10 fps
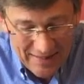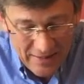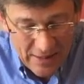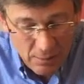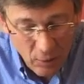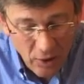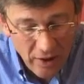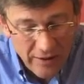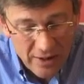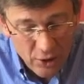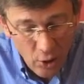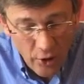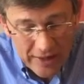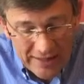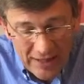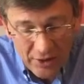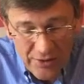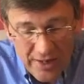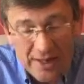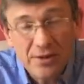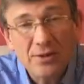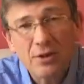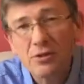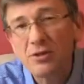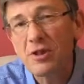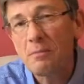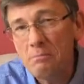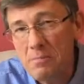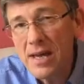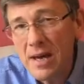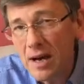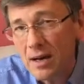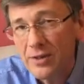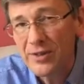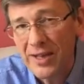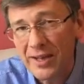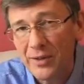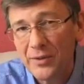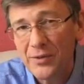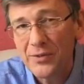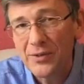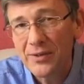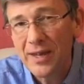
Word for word: This, this story tells us to submit ourselves